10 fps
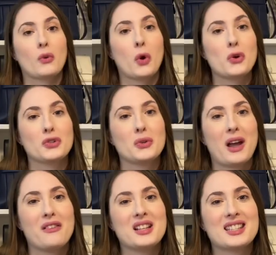So now
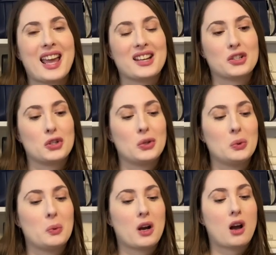let's get
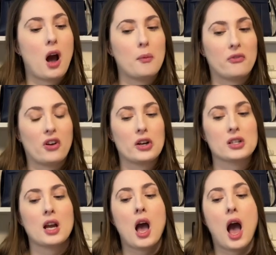to comfort.
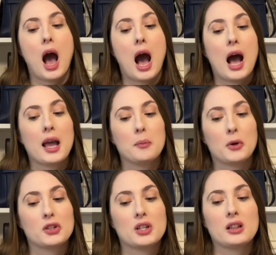I
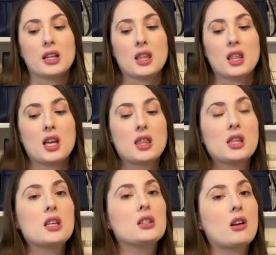personally think
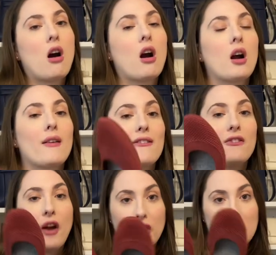these are
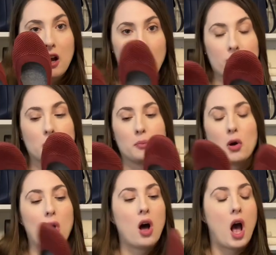very
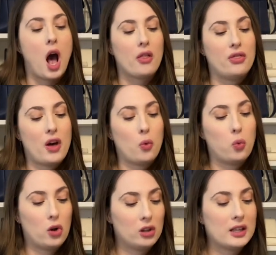comfortable. The
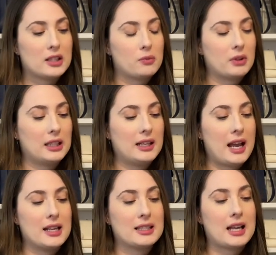wool is really
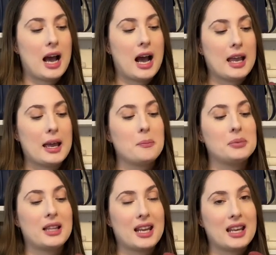nice. I am
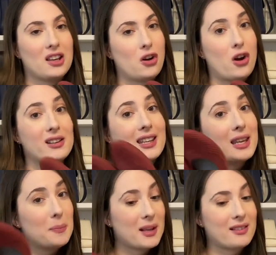planning on
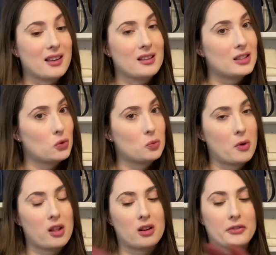keeping these, so
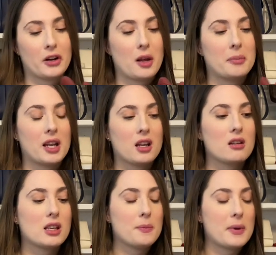spoiler alert, I'm planning on
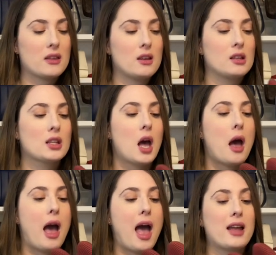keeping these
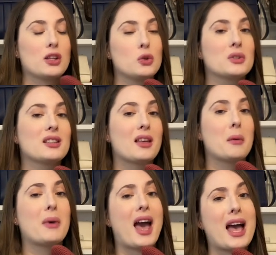and using them
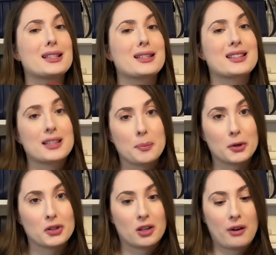as
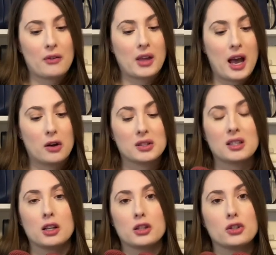slippers around the house.
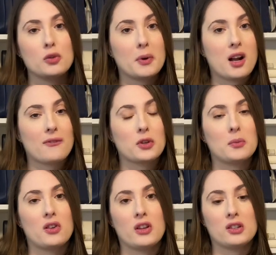They're super
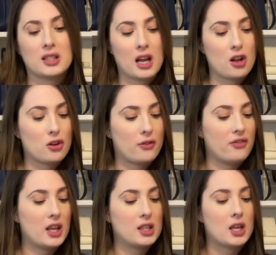comfortable, they'll stay on your
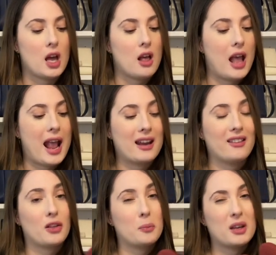feet, and
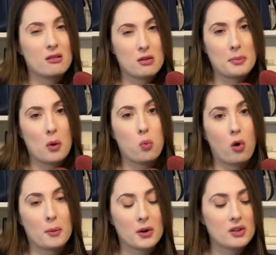they'll be a little bit
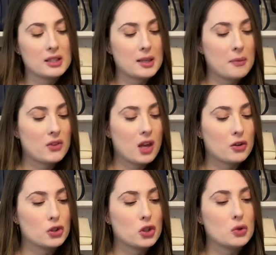warmer than some of the other
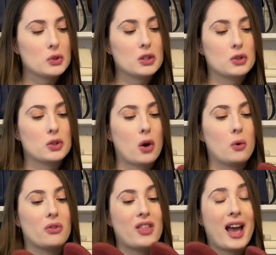shoes.
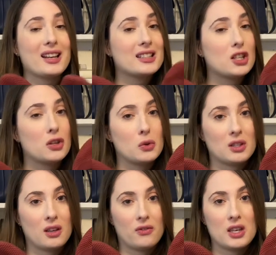So that is the use
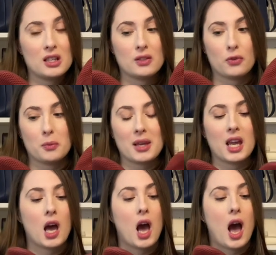of these for me.
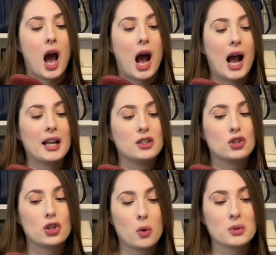I
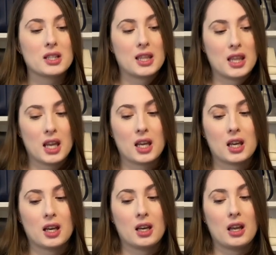don't think
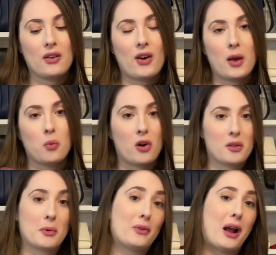if I wore them
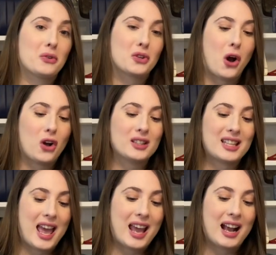around all
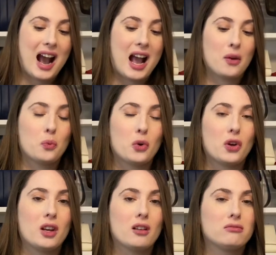day, I would